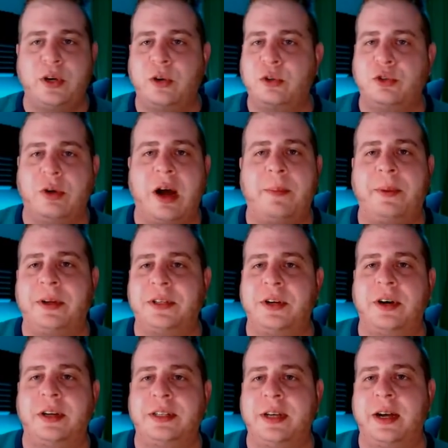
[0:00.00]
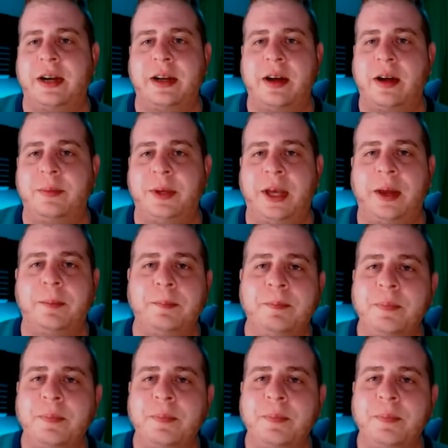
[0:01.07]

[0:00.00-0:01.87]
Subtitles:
no drop on Target.com yet.